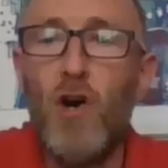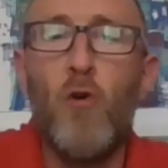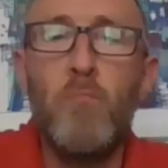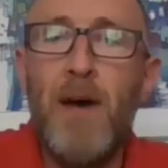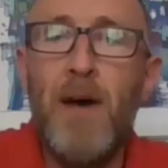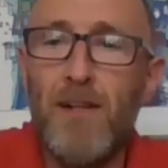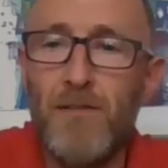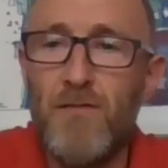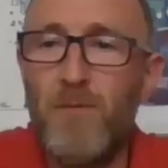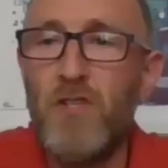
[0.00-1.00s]
Gold
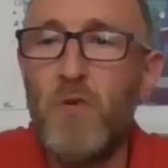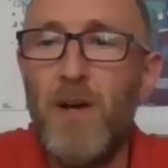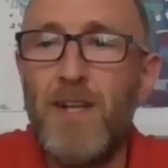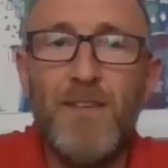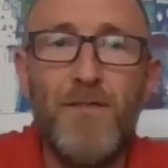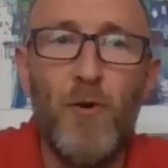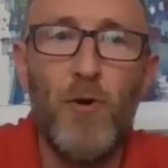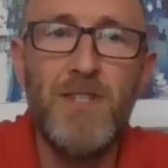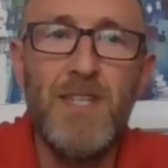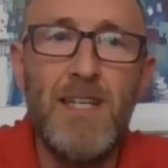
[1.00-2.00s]
medals from the
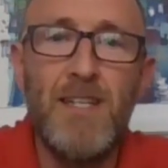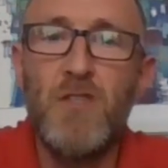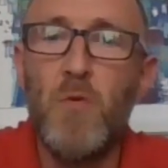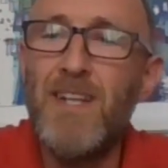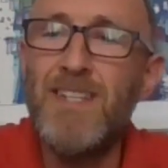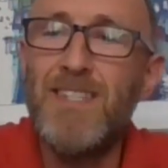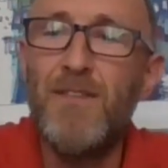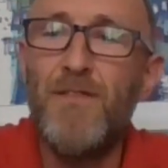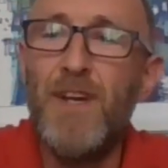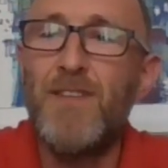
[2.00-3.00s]
2014,
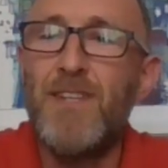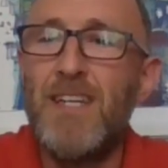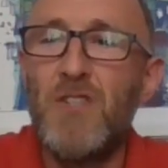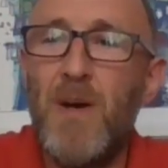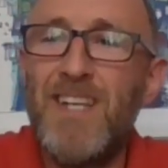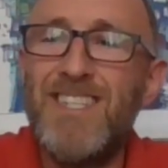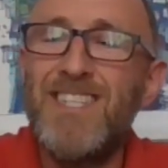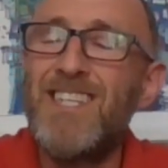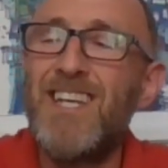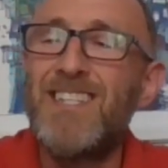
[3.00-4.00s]
2015,
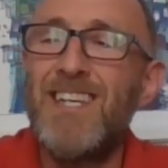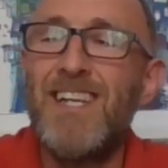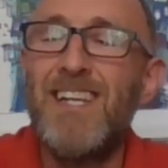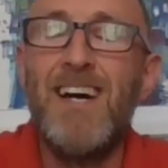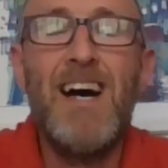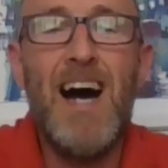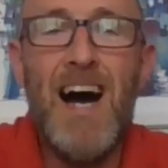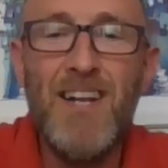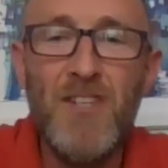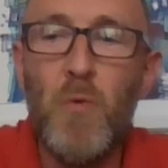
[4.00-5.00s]
2016
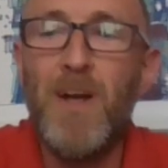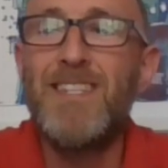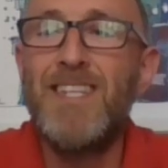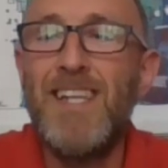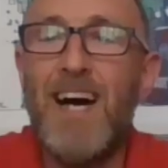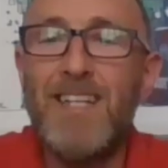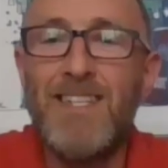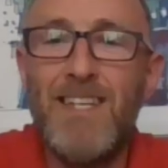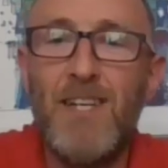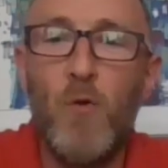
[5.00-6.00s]
and
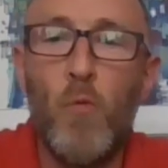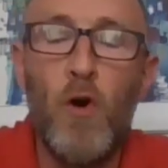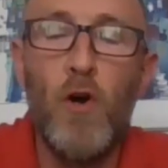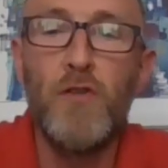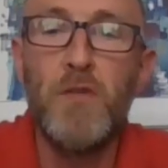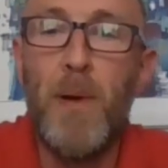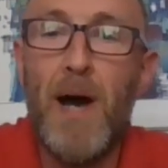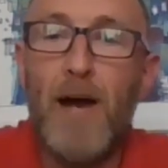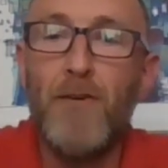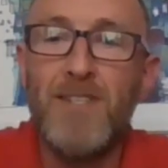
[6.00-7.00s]
2019
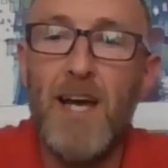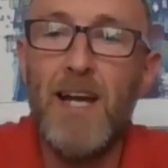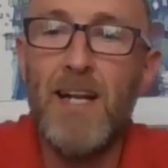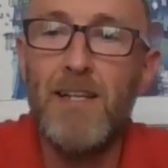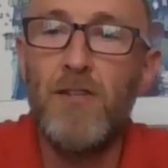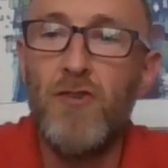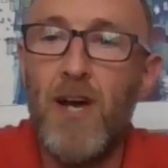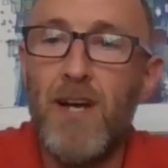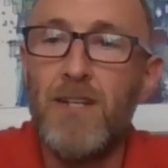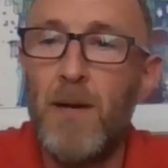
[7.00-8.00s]
World
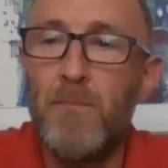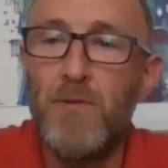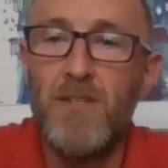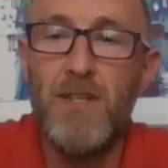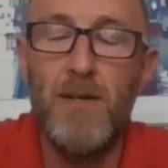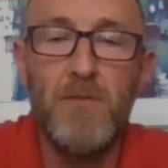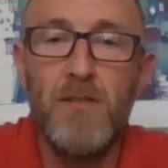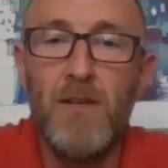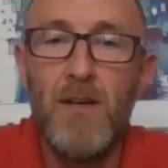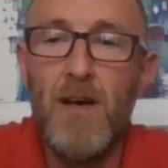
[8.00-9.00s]
Paracycling Track Championships.